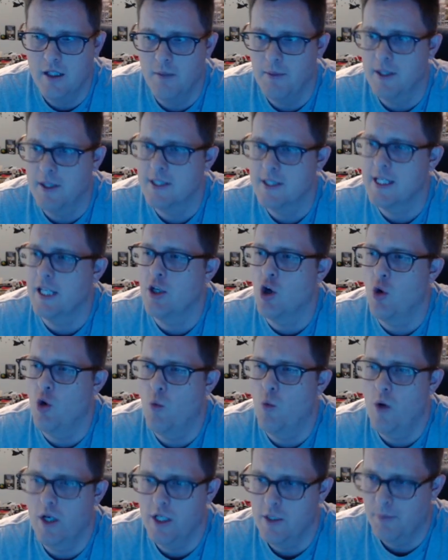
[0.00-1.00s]
because they don't
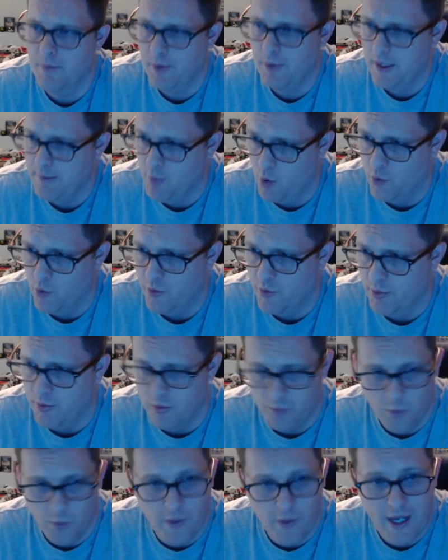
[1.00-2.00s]
want you to play multiple.
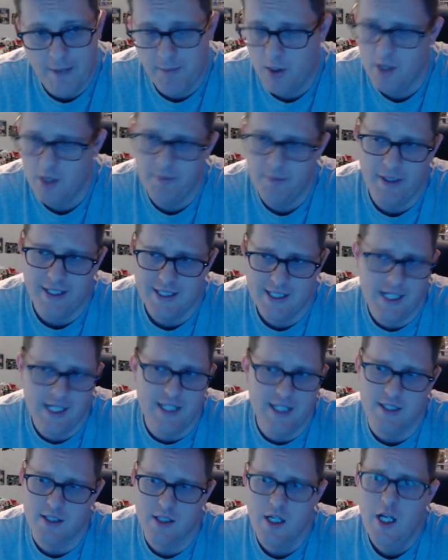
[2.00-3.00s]
Well, that part makes
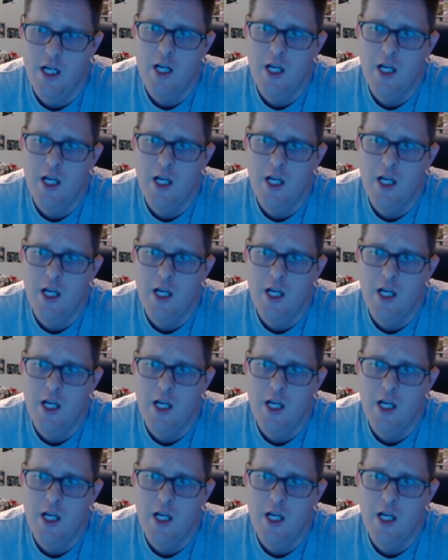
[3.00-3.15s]
sense.